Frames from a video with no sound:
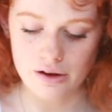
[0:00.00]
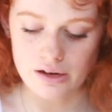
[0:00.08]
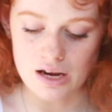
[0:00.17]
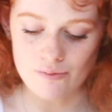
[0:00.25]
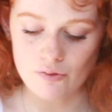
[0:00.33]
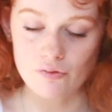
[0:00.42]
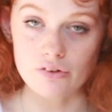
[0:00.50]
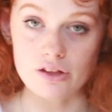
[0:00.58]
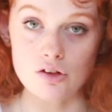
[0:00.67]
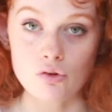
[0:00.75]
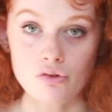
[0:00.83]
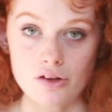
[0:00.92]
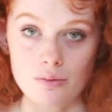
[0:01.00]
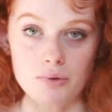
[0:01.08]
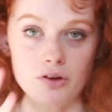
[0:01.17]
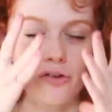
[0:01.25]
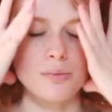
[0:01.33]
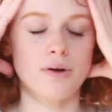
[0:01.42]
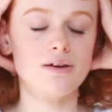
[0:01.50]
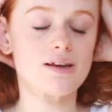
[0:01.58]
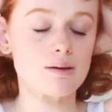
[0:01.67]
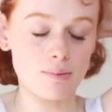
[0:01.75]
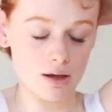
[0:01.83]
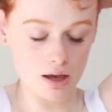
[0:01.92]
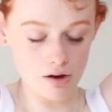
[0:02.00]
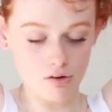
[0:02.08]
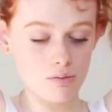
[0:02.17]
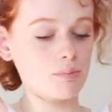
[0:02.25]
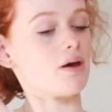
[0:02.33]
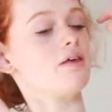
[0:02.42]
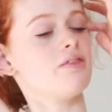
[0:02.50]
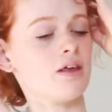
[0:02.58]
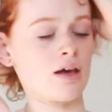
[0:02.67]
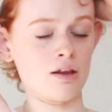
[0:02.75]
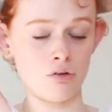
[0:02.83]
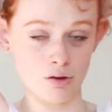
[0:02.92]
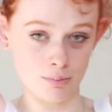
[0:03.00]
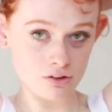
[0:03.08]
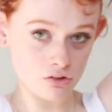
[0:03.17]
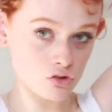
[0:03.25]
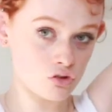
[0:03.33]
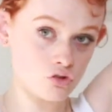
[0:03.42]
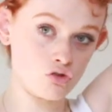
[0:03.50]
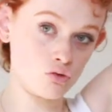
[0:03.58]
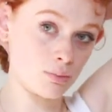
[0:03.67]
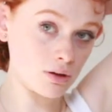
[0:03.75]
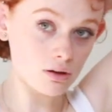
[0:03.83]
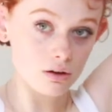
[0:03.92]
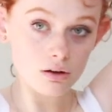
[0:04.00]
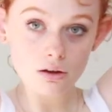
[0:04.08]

I never really use it because when I tie my hair up, I think I look a bit stupid.